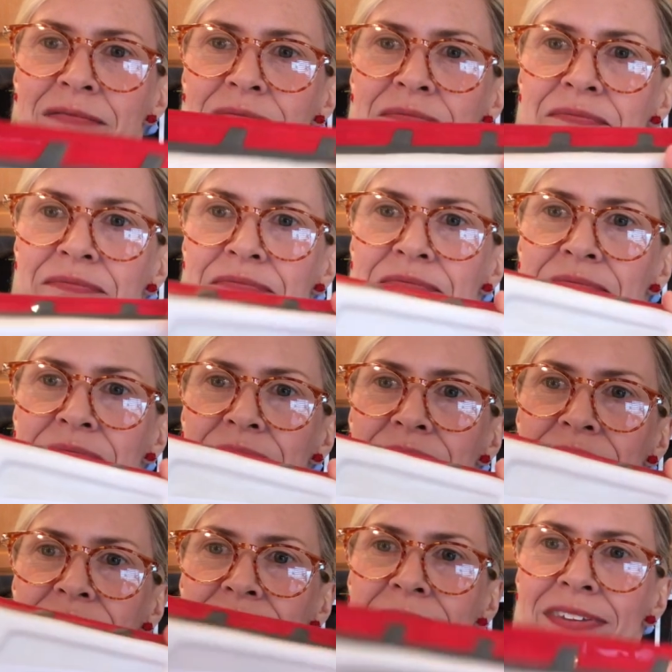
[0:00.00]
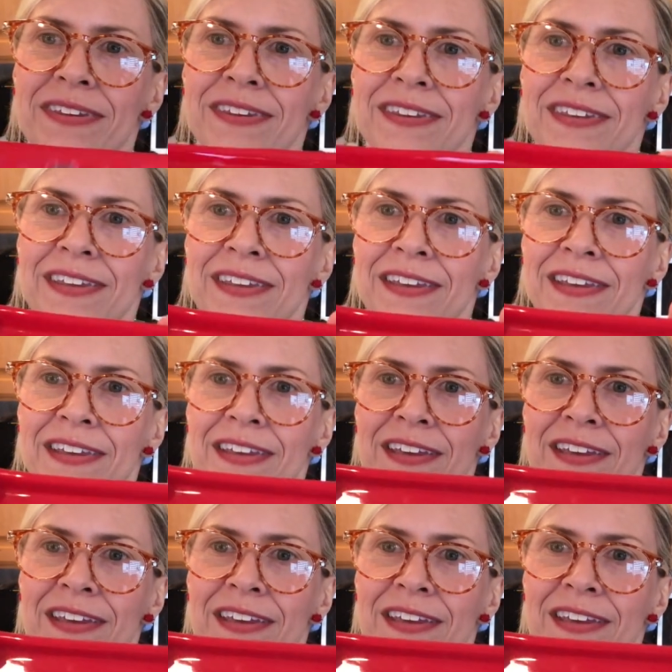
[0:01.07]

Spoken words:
(no one is talking)